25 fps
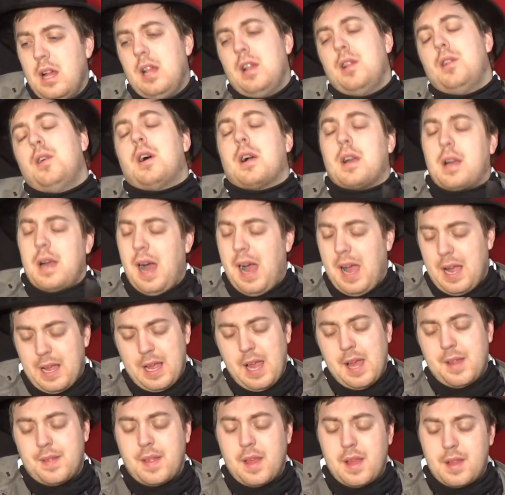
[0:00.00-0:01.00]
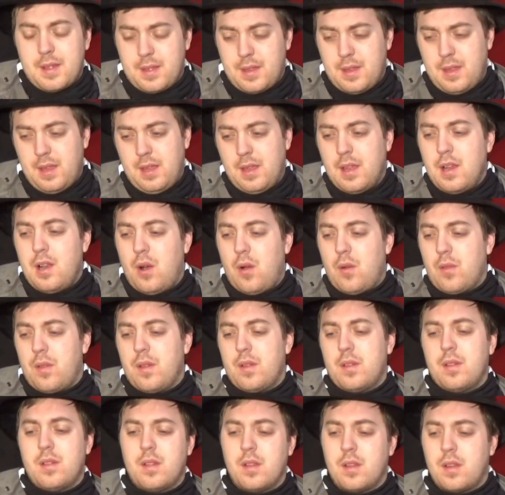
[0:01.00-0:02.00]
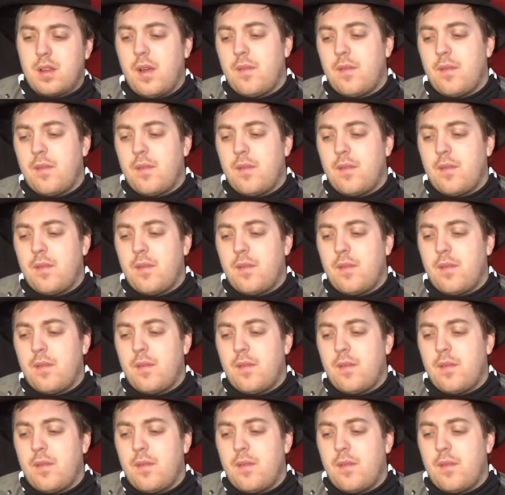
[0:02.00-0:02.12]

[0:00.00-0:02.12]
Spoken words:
look, I get that, you know, the